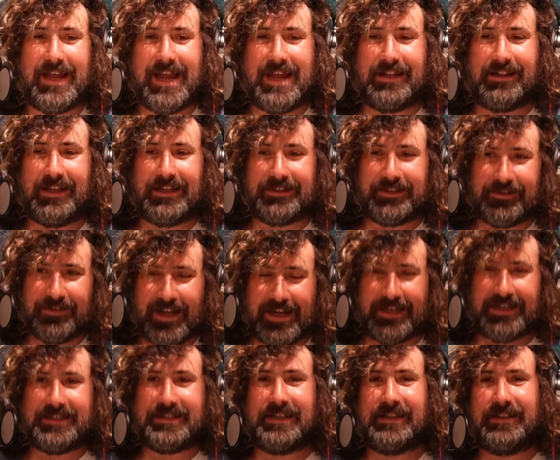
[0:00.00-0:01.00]
like their
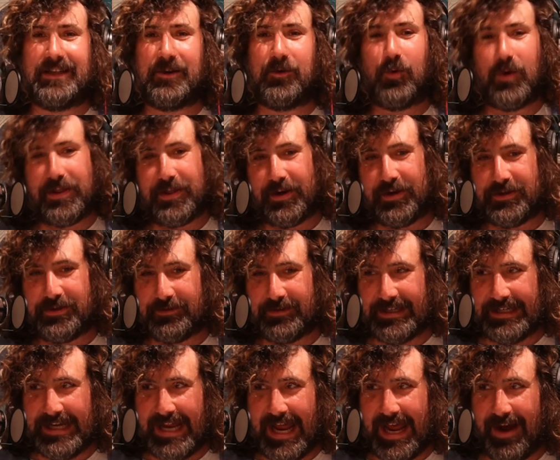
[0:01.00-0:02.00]
legacy and like what they're doing
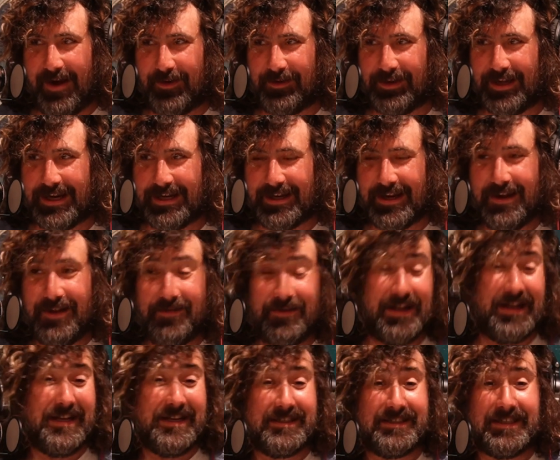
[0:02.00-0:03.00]
now. Like, they
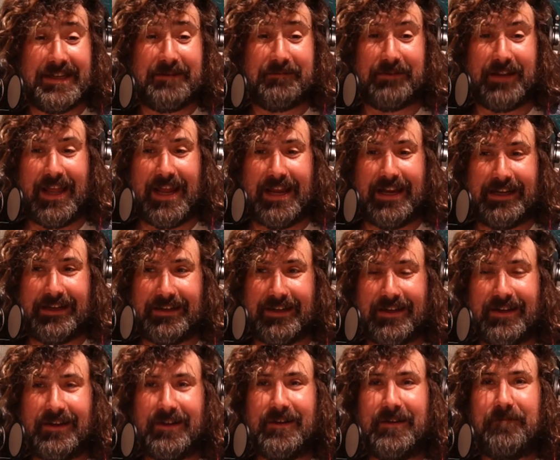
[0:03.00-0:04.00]
didn't seem like,
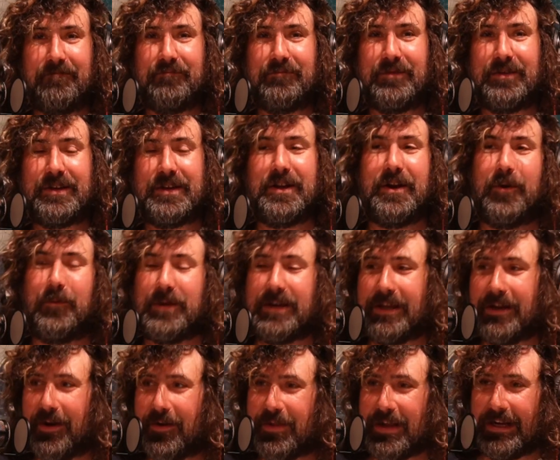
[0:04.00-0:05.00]
we can
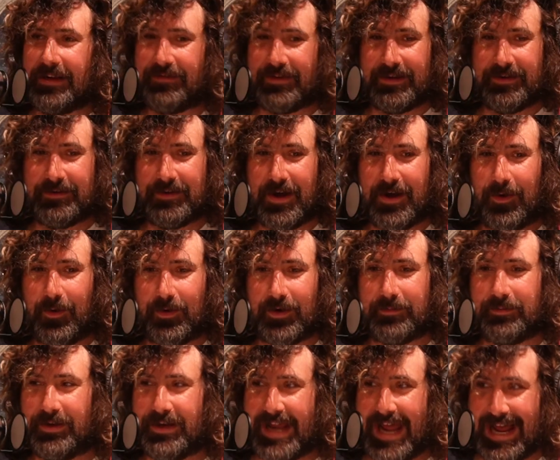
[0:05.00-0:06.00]
all think of a horrible,
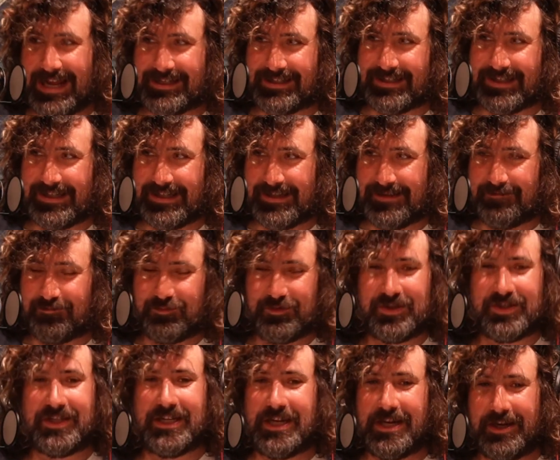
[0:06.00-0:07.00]
nasty
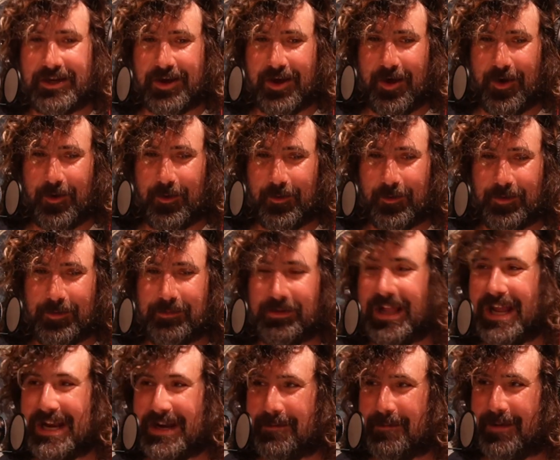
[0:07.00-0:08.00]
CEO,
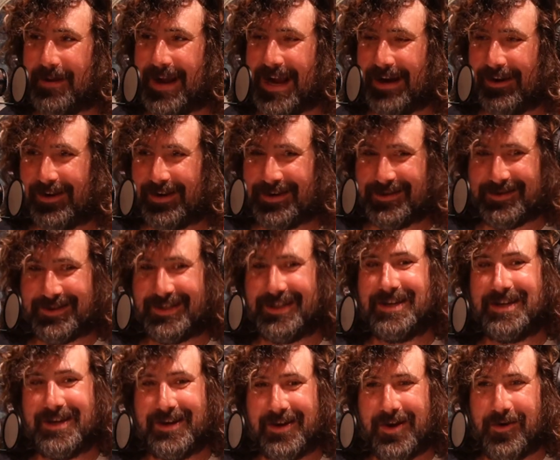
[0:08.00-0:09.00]
Millennium era
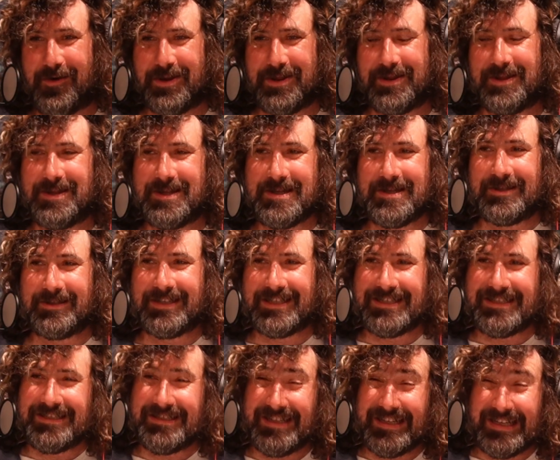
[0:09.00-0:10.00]
CEO, and these guys
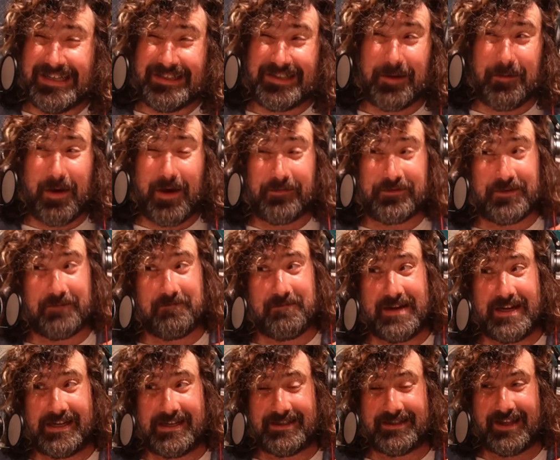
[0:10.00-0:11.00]
didn't come off to me
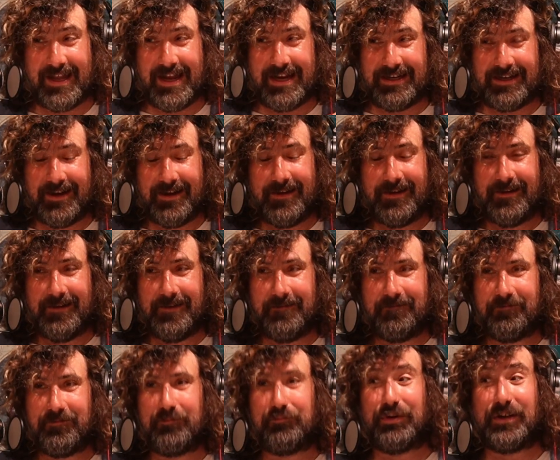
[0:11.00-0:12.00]
as like
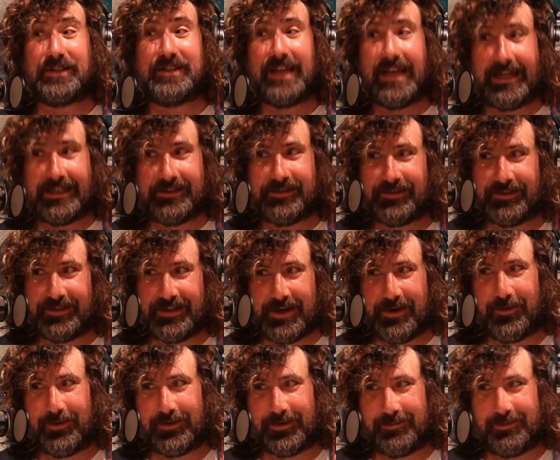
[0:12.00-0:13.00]
particularly
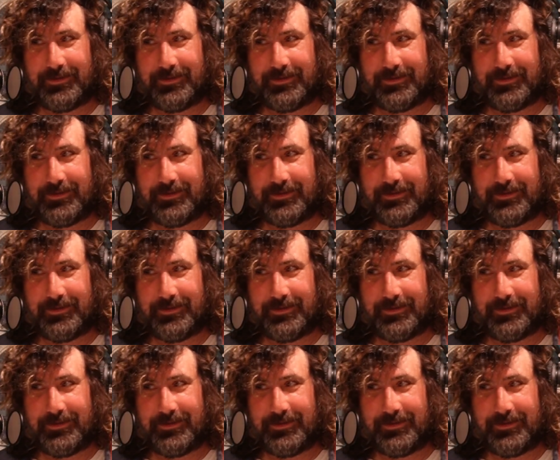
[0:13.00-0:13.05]
horrible.